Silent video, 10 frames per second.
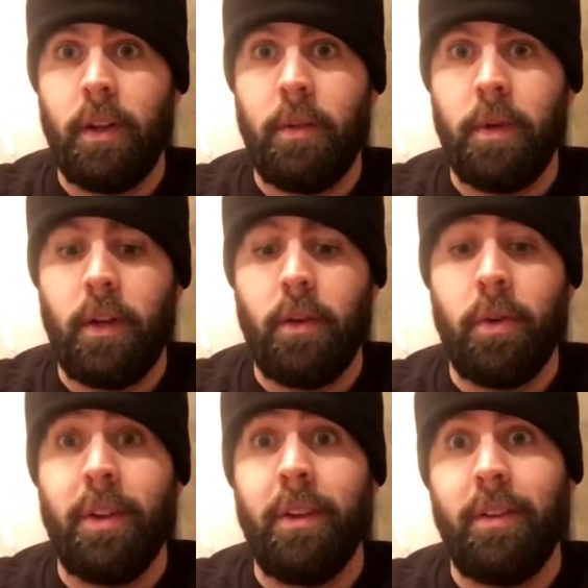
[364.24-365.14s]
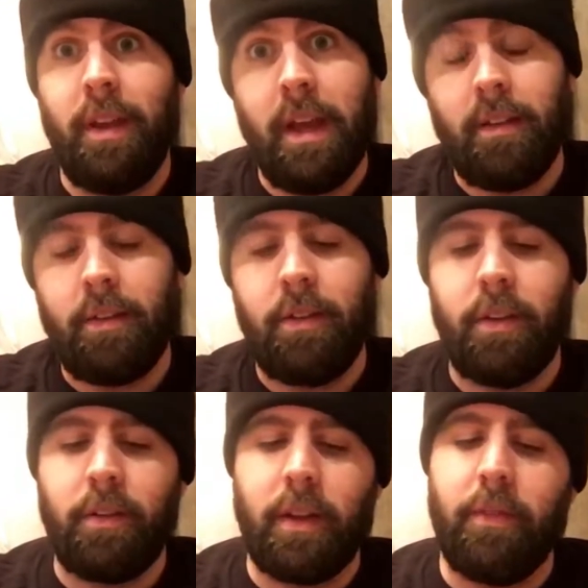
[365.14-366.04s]
to let anybody know what it is yet. I
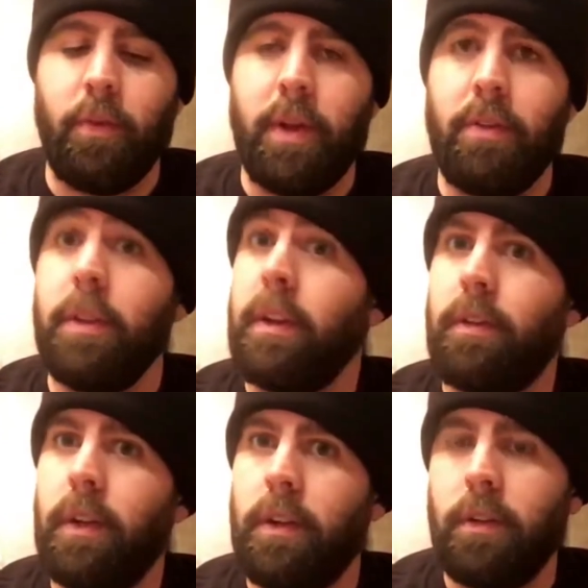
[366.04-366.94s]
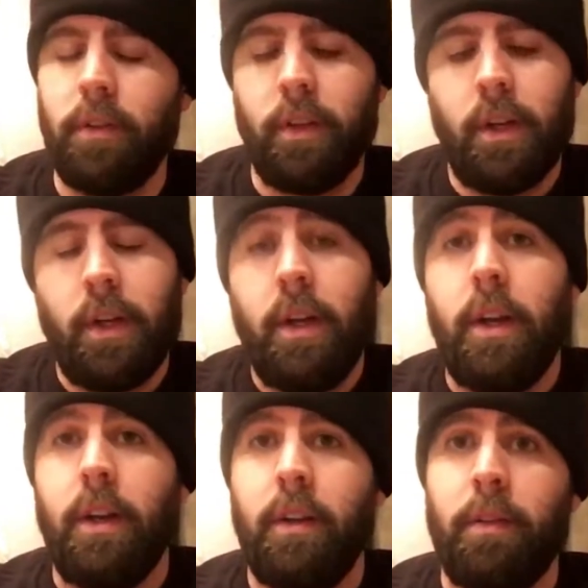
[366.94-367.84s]
guess I have to wait till next year.
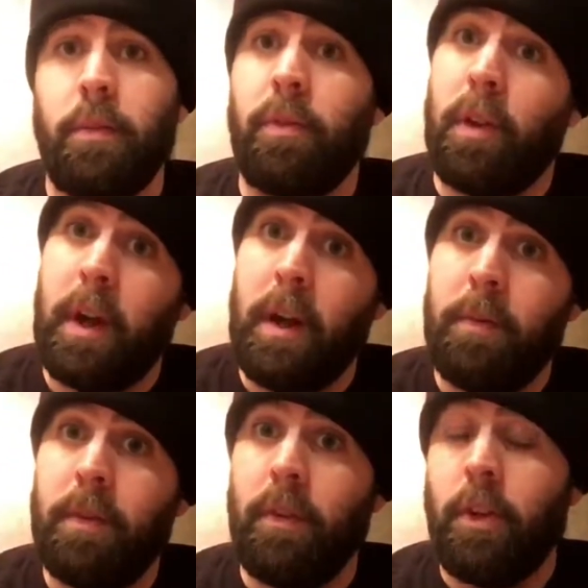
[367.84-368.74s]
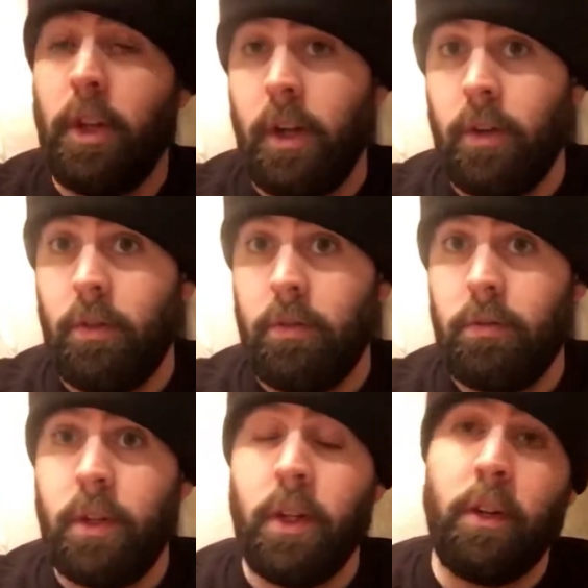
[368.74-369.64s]
And subscribe to the channel,
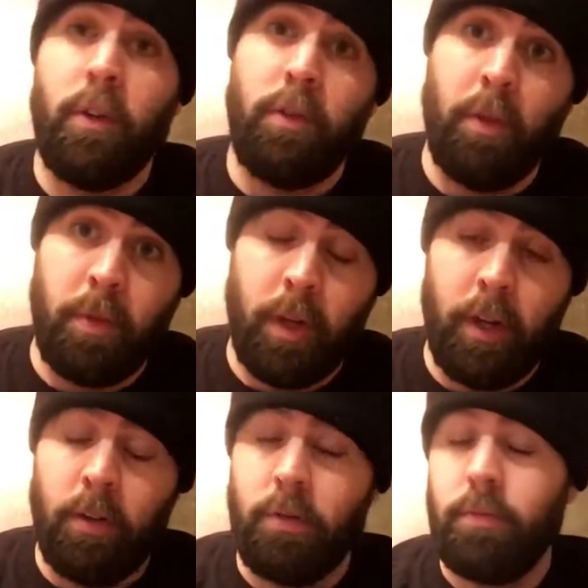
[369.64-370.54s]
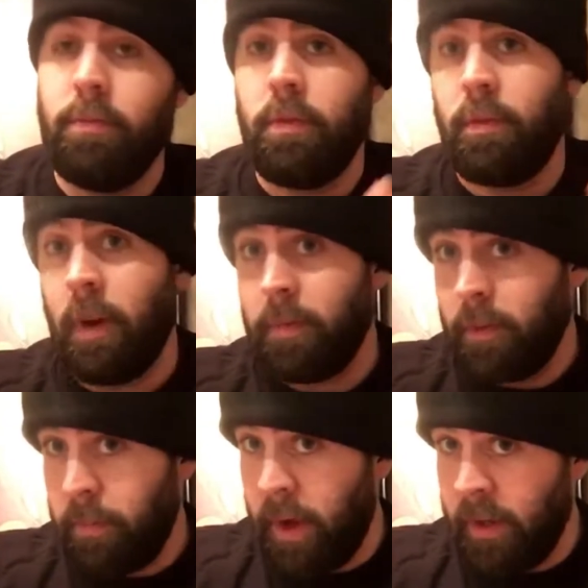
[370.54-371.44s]
YouTube channel, subscribe to
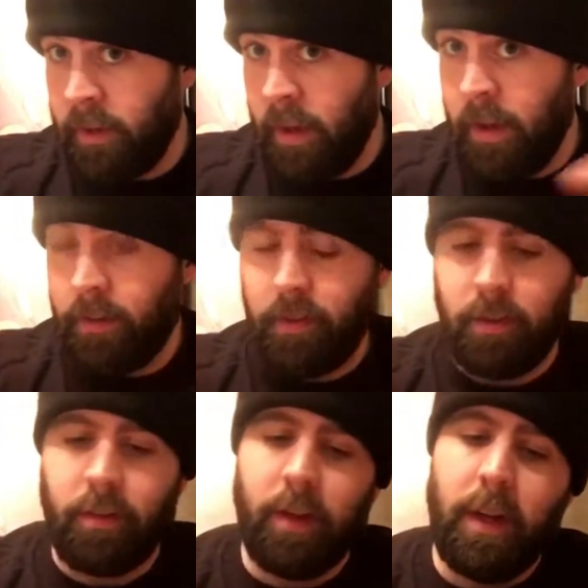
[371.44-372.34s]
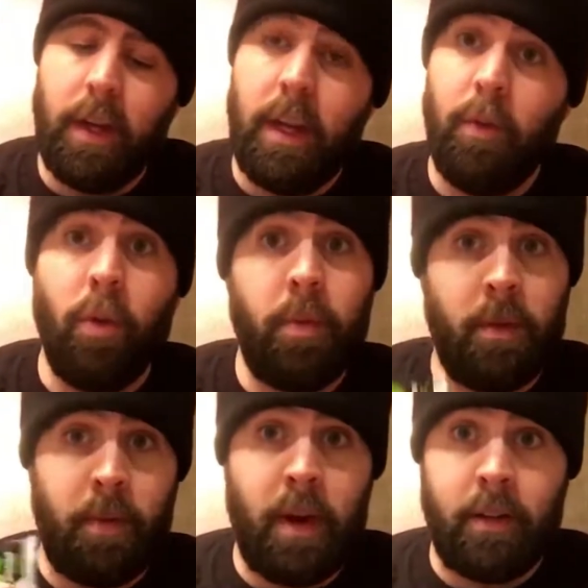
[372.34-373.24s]
the podcast, because it will be
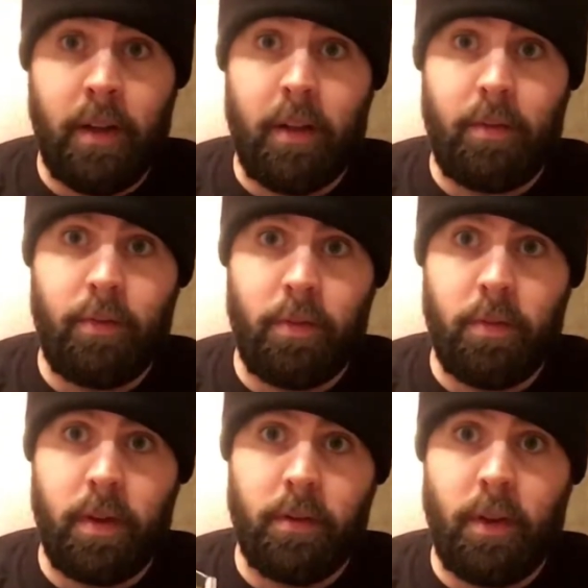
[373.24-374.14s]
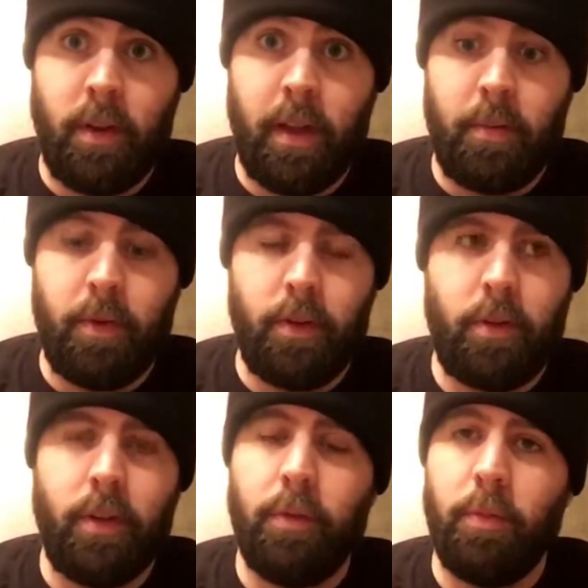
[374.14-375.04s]
in podcast form, I'll tell you that much.
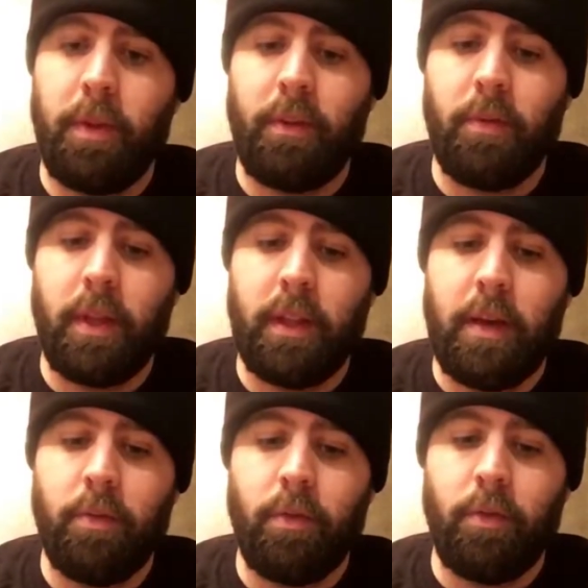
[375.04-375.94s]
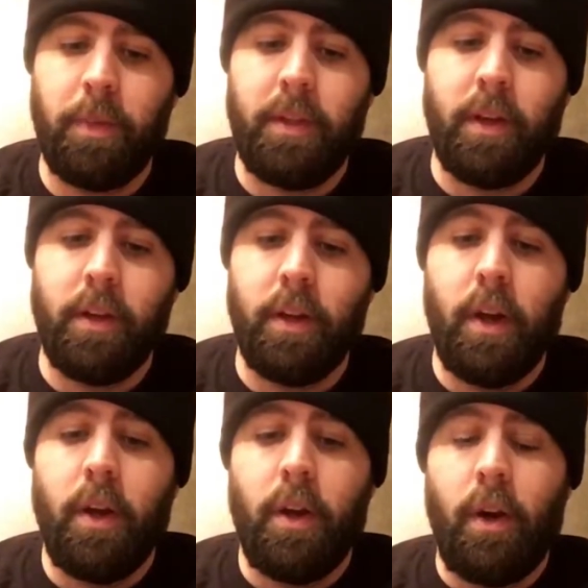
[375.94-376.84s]
It will be something that will be done,
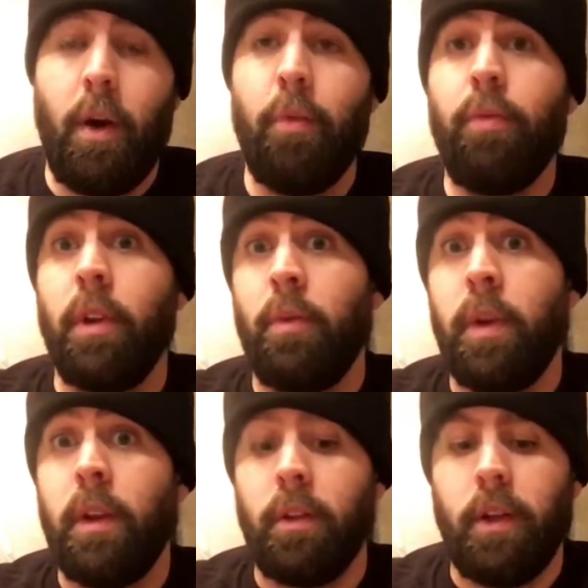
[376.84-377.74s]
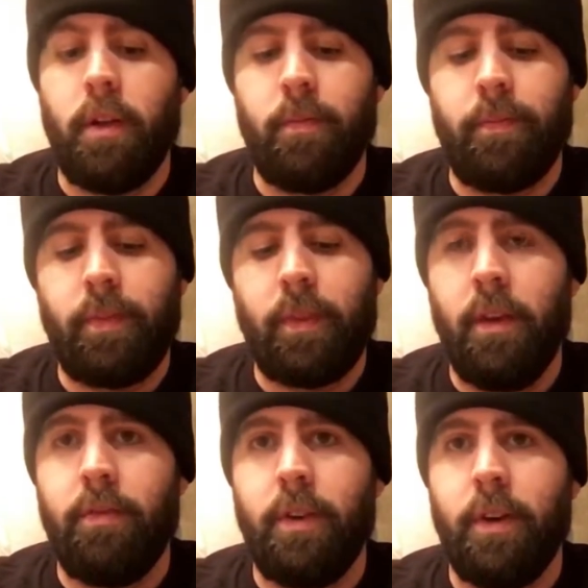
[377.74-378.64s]
hopefully weekly,
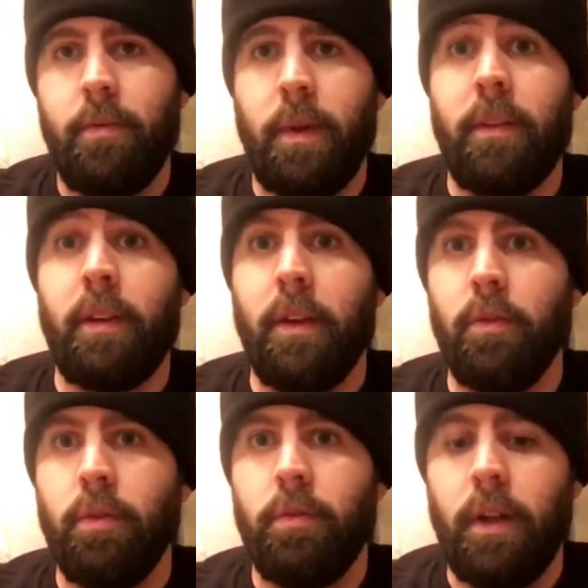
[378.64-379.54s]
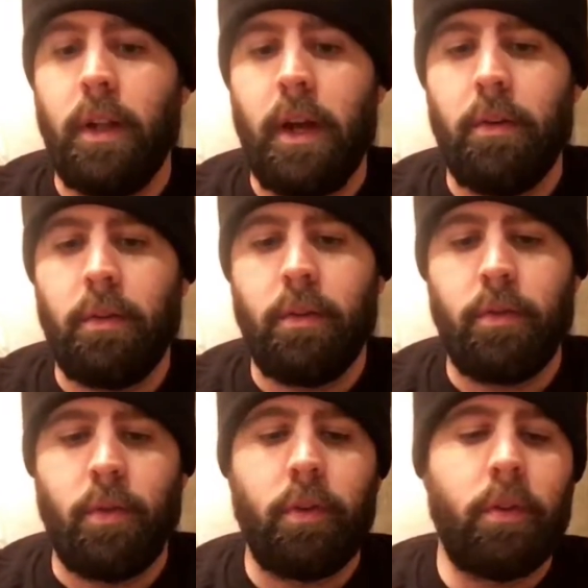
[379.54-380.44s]
if my schedule allows,
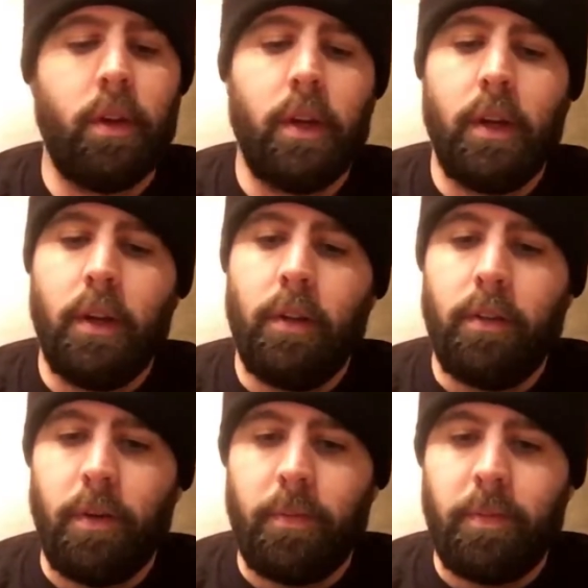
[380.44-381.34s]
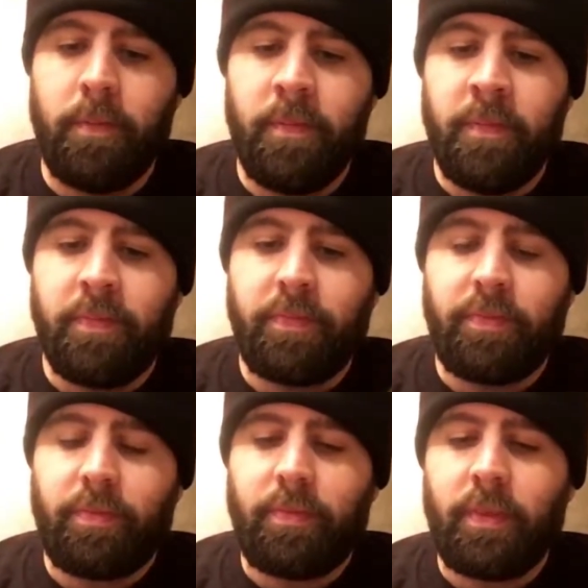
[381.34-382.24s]
of course. So,
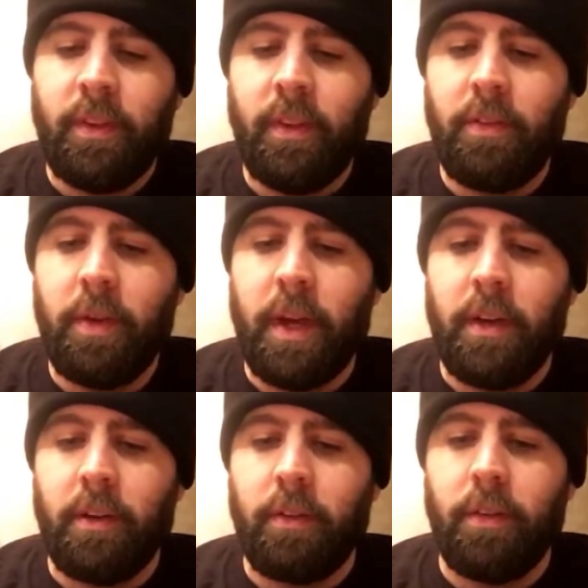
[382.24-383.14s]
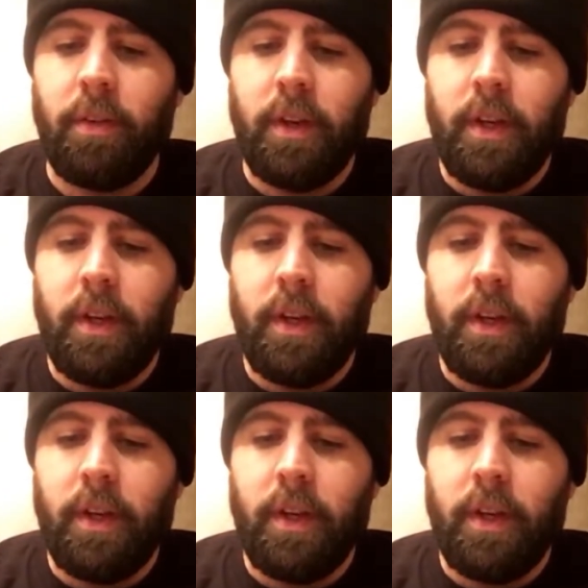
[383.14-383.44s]
let's see what we got here. So,